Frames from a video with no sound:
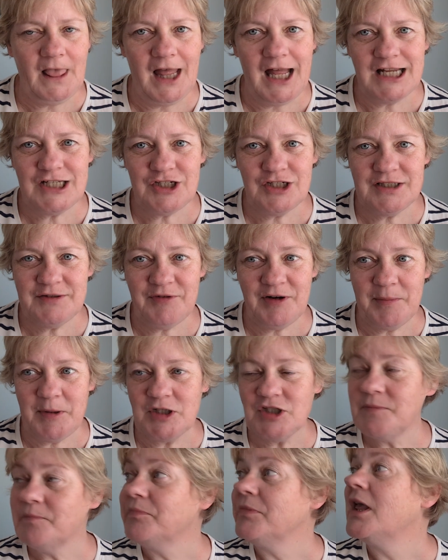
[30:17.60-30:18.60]
I doubt it very
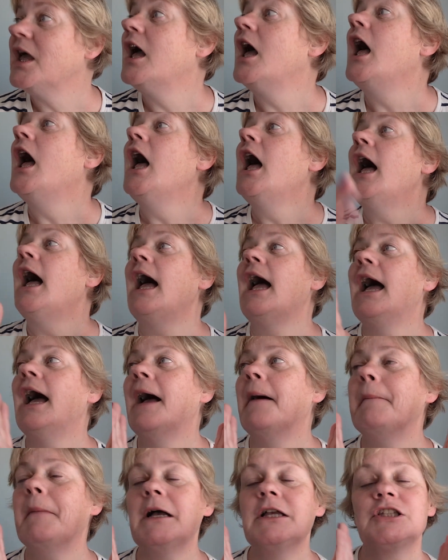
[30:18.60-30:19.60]
much.
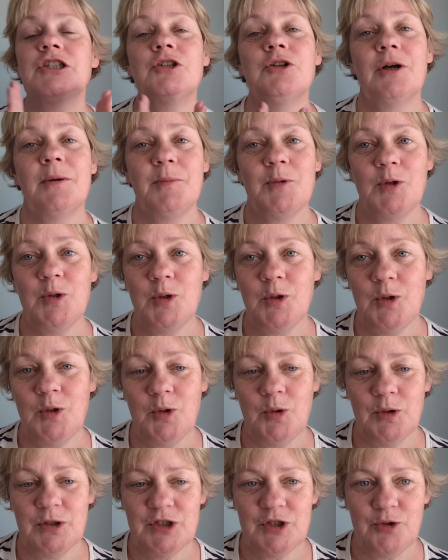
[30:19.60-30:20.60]
So I'm
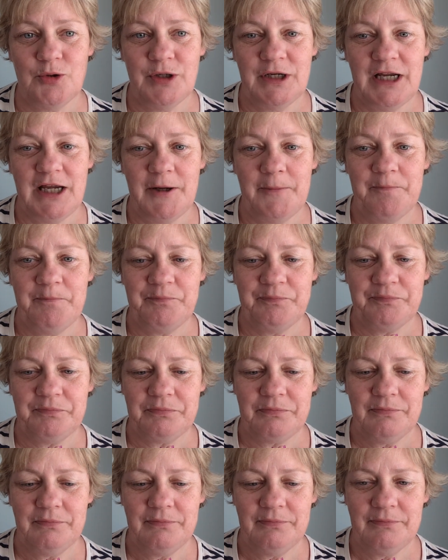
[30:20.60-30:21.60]
going to go now.
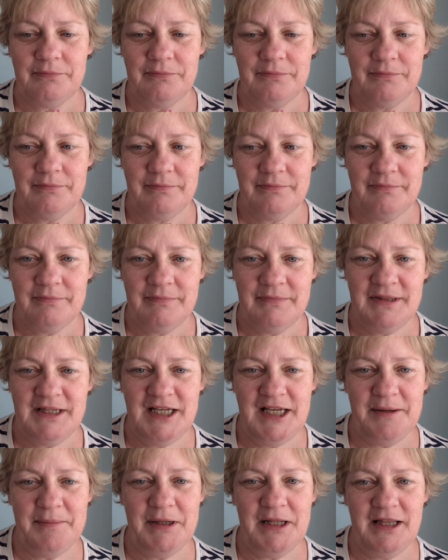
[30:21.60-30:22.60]

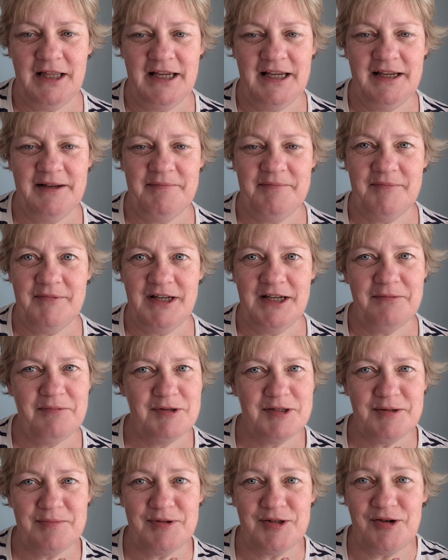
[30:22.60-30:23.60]
Give me a like, give
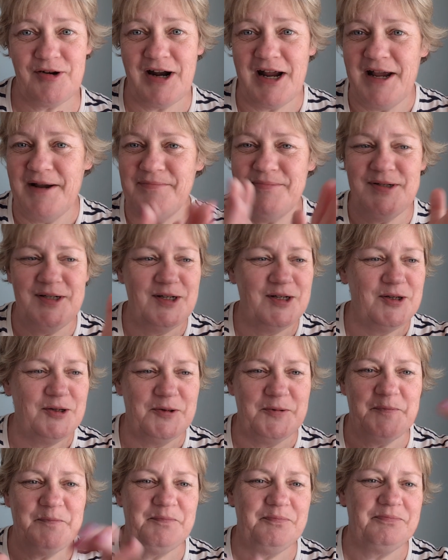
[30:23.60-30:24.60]
me a subscribe, you
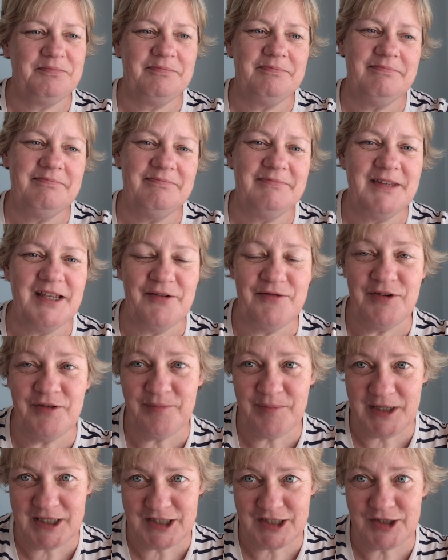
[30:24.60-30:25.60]
know, if
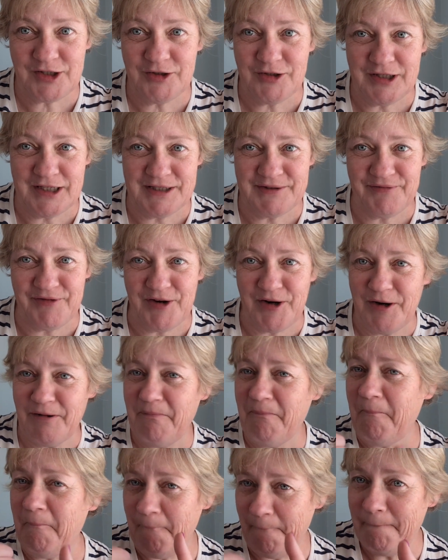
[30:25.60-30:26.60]
you've made it through this
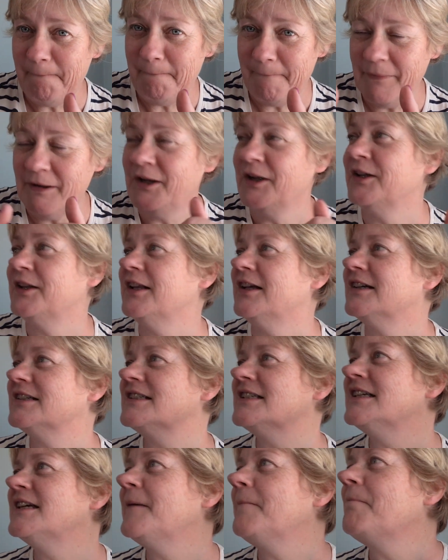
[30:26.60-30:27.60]
far. Good luck
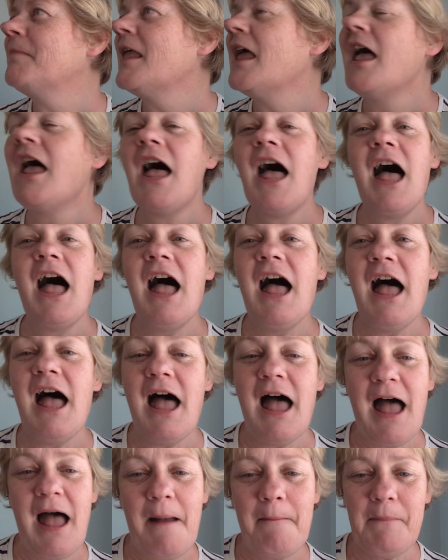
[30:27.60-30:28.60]
to you.
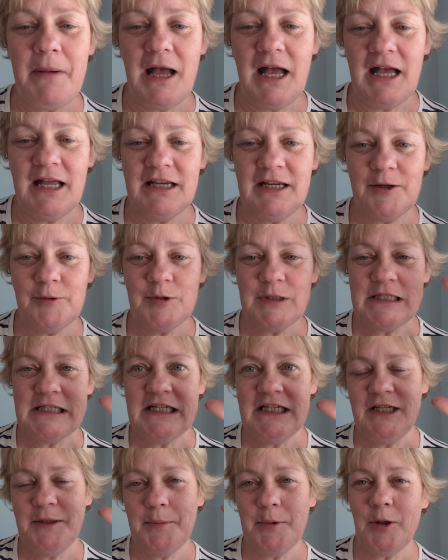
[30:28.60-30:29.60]
And I'll
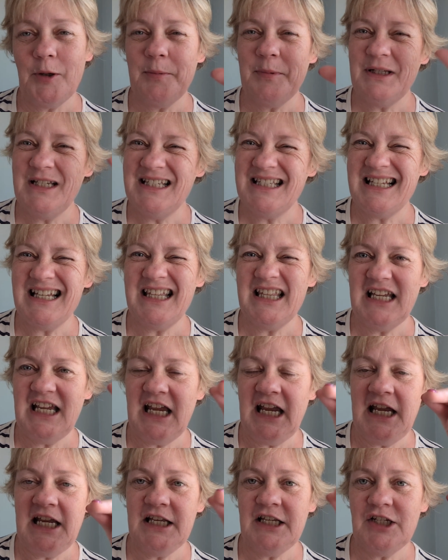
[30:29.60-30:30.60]
see you probably at
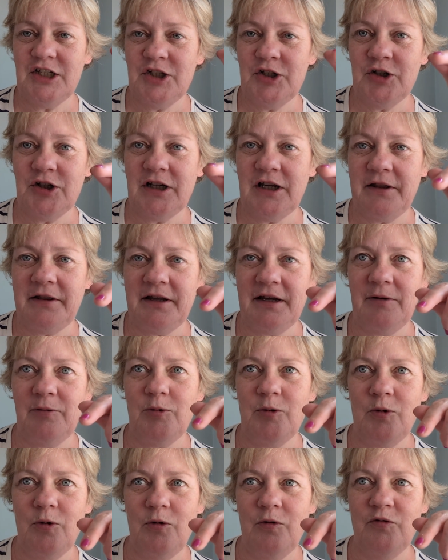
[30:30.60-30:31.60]
the end of June, I think
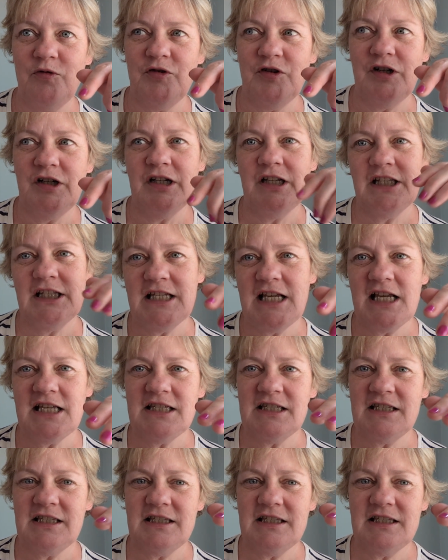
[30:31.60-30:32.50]
we'll go for that.